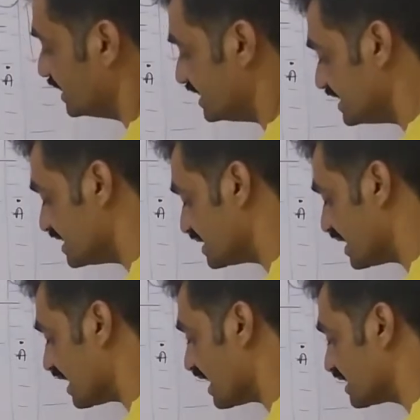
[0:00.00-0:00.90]
This is the
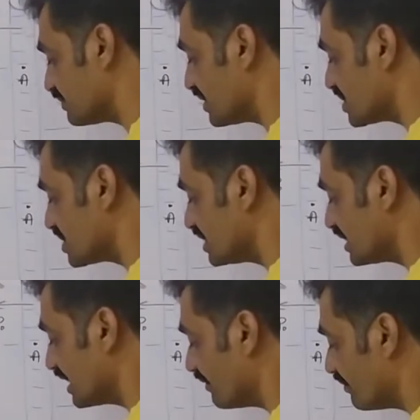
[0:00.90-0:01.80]

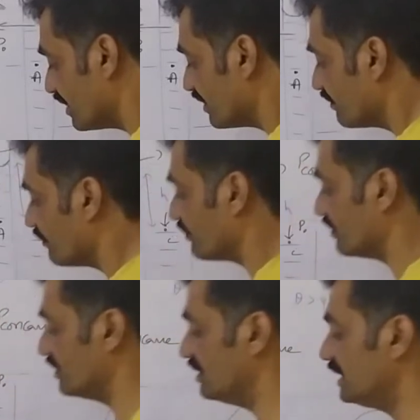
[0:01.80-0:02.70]
expression given
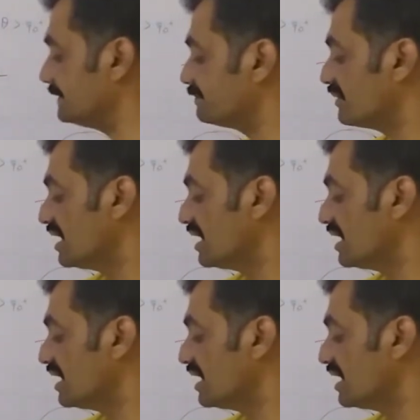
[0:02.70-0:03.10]
for